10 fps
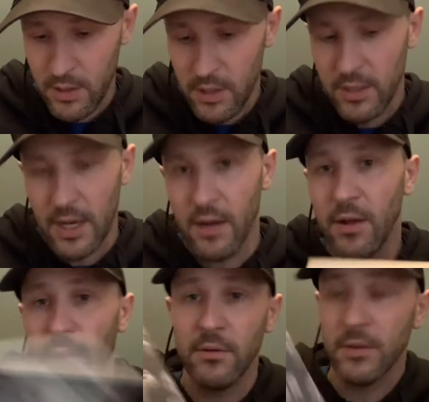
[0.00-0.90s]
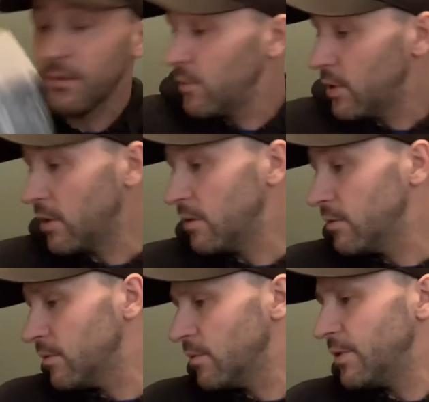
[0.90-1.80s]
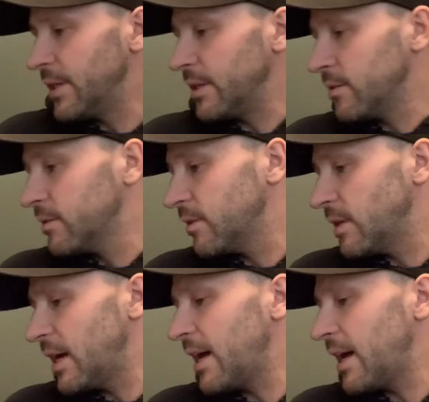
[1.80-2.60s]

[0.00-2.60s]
Yeah, anyway, looking forward to reading that.